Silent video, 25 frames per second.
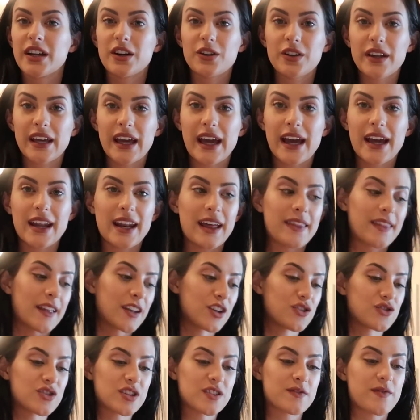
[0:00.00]
literally it, and then
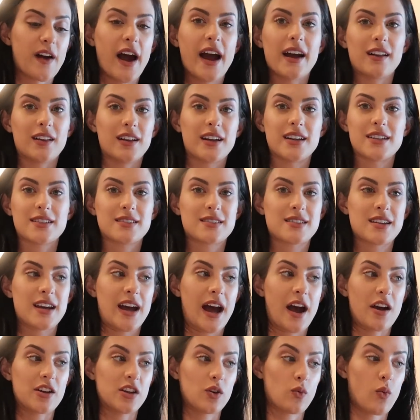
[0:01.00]
you just file it to
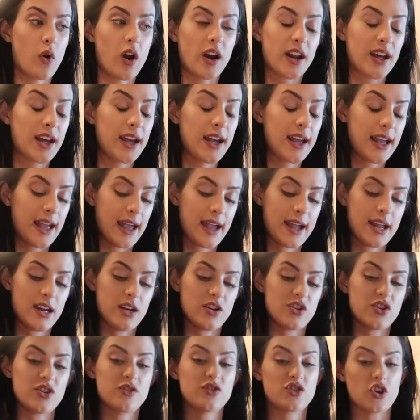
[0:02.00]
how you want it
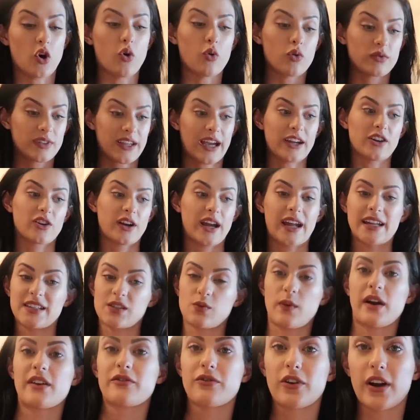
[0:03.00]
and don't get your
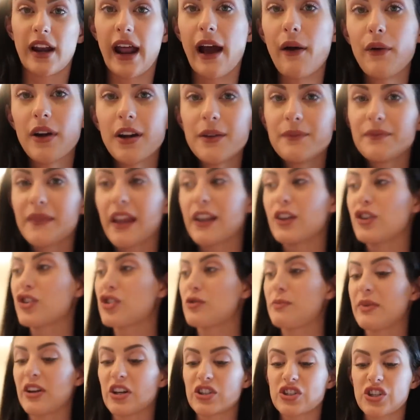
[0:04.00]
hands wet for an hour and you
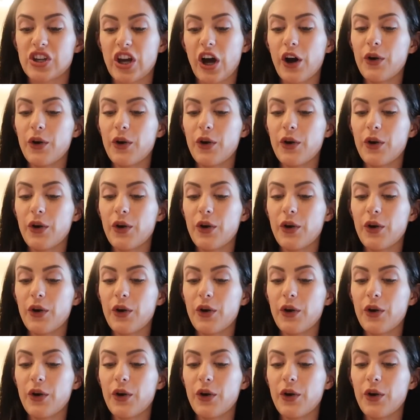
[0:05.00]
should be good to